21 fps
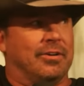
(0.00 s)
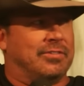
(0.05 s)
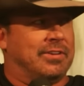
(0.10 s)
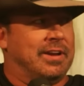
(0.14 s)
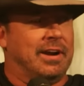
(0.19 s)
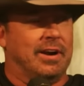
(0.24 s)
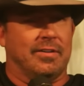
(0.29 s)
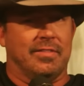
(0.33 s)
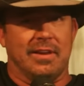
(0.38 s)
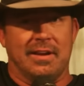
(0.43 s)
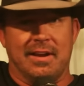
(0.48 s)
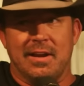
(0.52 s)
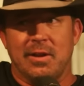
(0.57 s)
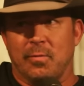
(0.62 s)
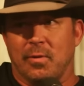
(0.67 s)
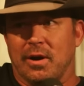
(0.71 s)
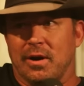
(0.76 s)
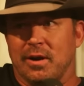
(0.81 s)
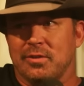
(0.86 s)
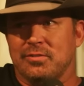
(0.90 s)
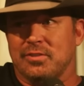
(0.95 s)
here than
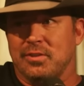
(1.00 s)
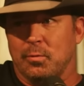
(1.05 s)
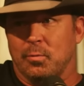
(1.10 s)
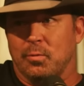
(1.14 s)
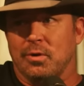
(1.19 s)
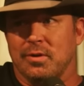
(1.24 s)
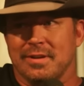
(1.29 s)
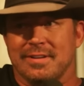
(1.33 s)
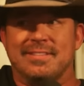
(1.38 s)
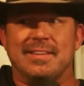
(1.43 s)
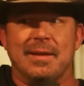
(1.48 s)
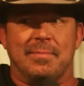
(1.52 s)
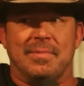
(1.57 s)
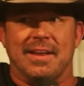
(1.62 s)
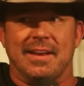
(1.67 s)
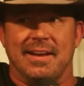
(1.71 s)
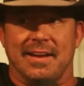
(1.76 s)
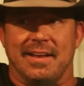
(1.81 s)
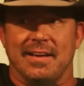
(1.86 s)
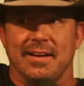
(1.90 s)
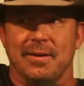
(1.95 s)
anywhere else in the world except
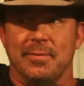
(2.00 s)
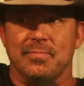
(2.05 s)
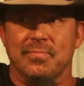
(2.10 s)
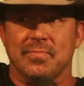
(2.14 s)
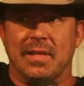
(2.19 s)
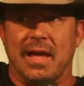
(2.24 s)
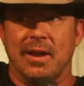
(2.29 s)
India. Yeah. I